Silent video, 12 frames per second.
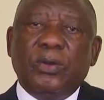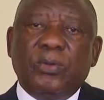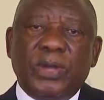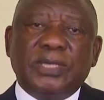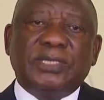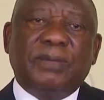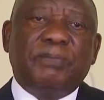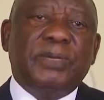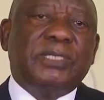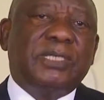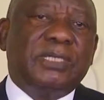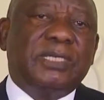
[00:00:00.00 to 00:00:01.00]
We are
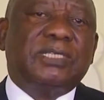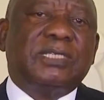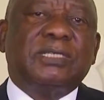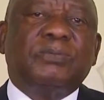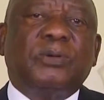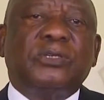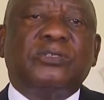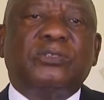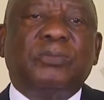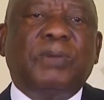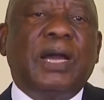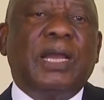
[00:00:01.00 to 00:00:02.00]
submitting this response
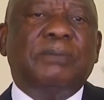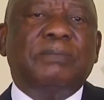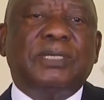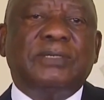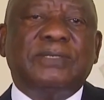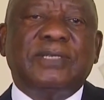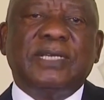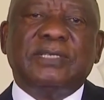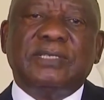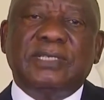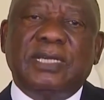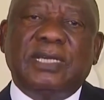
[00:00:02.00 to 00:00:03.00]
to Parliament
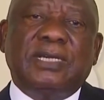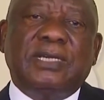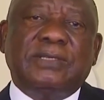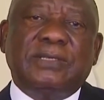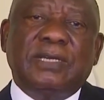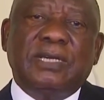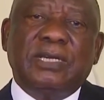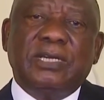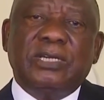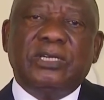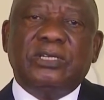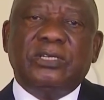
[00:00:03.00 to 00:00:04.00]
six years
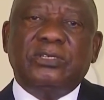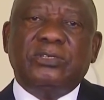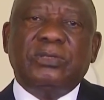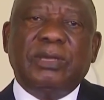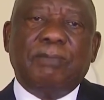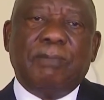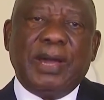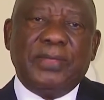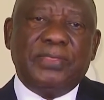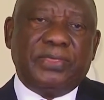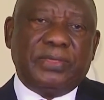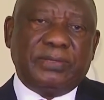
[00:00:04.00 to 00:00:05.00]
to the
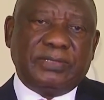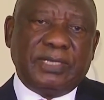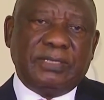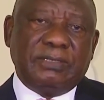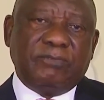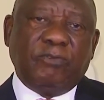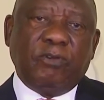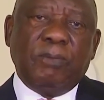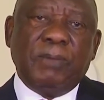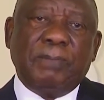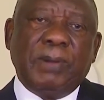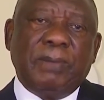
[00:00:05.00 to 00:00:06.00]
month since
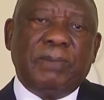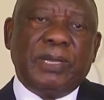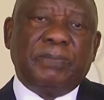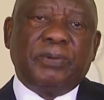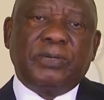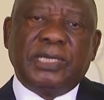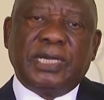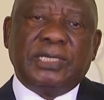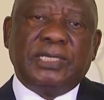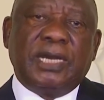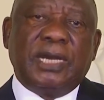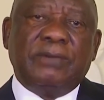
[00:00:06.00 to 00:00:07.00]
former public
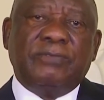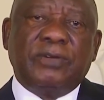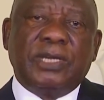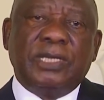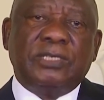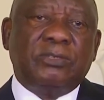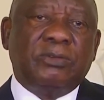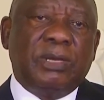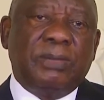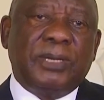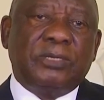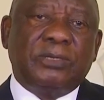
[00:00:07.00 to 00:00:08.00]
protector advocate
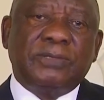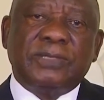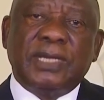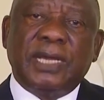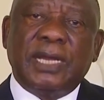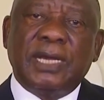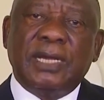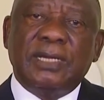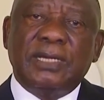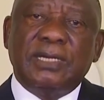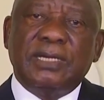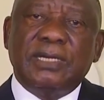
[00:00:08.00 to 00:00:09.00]
Thuli Madonsela
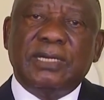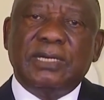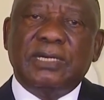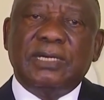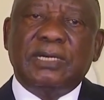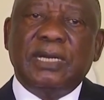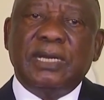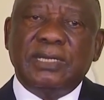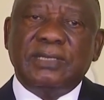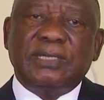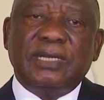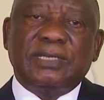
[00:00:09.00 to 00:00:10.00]

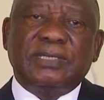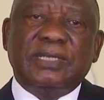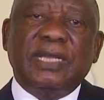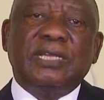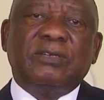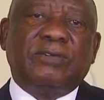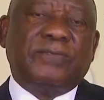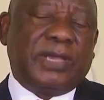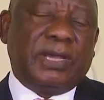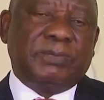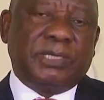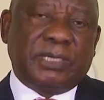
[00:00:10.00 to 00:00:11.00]
released her State of
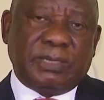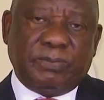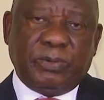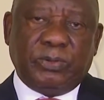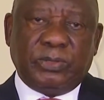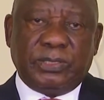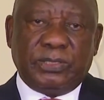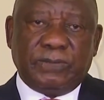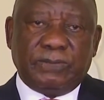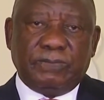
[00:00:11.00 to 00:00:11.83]
Capture report.